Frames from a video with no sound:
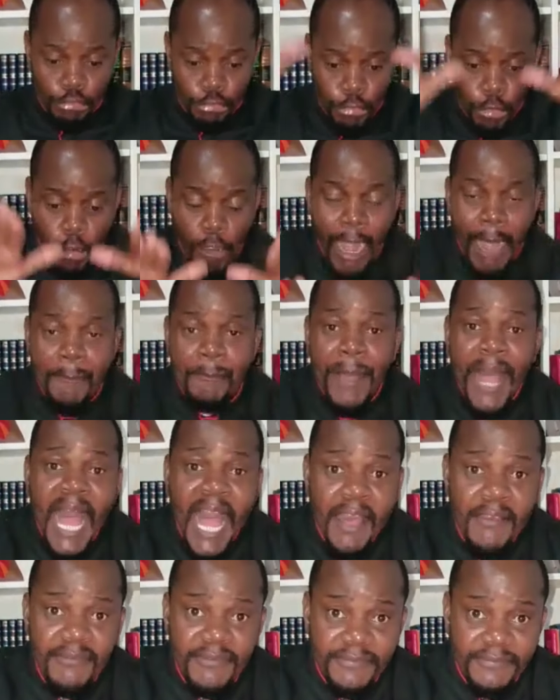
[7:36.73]
go
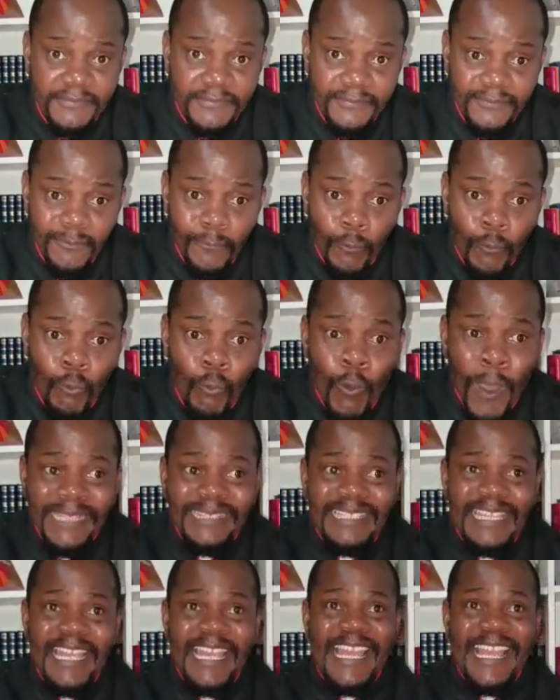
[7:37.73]
above
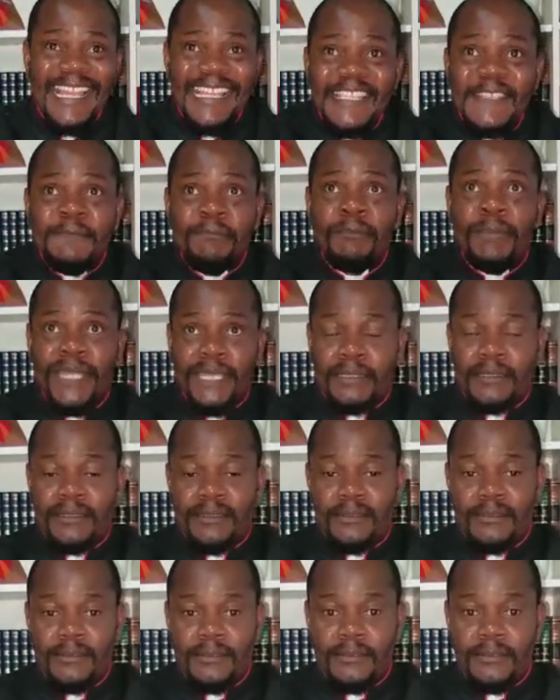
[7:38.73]
what has
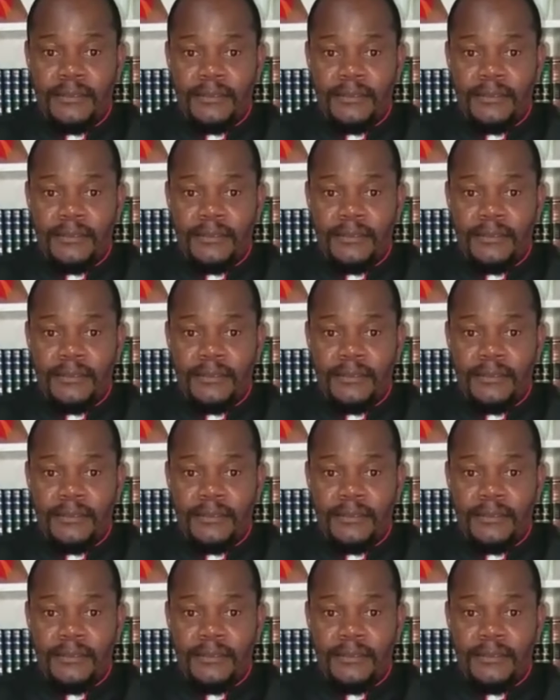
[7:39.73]
been